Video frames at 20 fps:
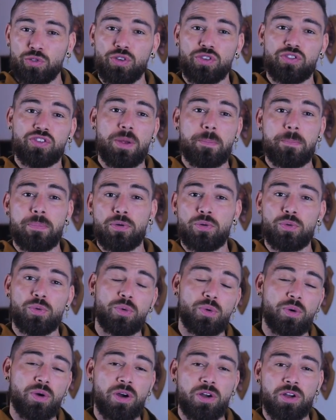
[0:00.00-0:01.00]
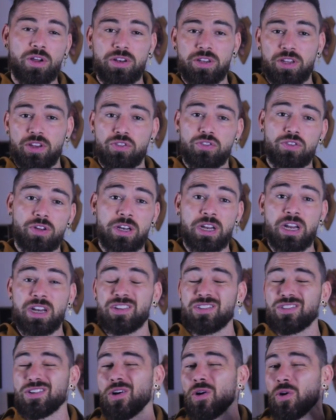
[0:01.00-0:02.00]
to a shampoo or conditioner
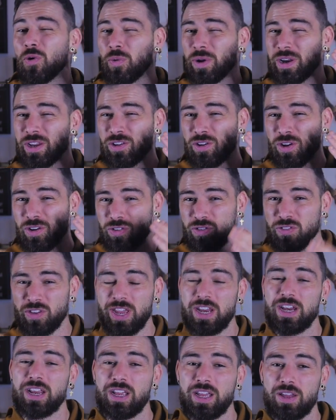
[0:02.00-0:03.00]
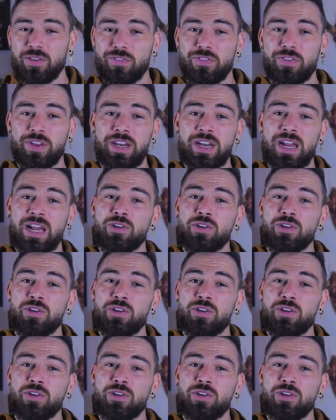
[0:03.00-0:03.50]
that's already containing caffeine,